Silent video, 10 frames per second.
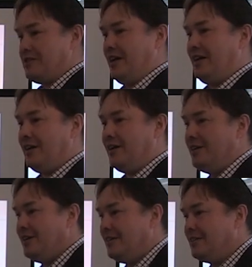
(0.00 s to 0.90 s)
is there.
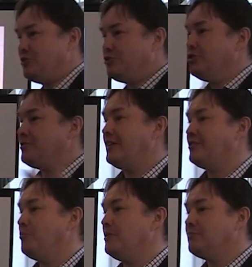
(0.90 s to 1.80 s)
It's just a
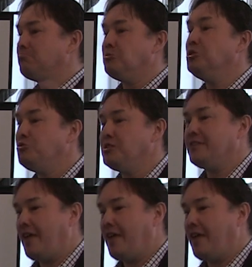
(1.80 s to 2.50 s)
little bit using